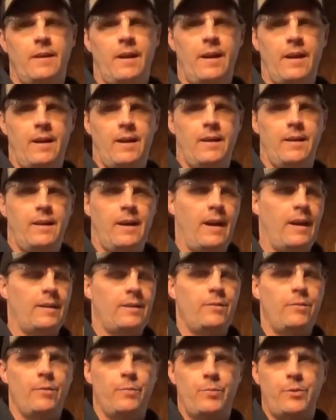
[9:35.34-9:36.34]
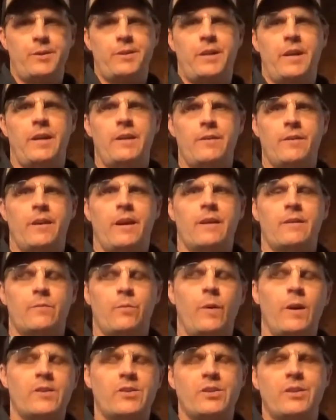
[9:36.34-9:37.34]
I do appreciate you guys
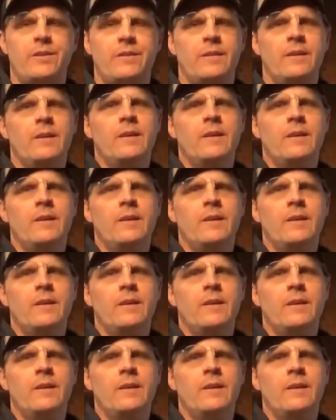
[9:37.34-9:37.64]
watching.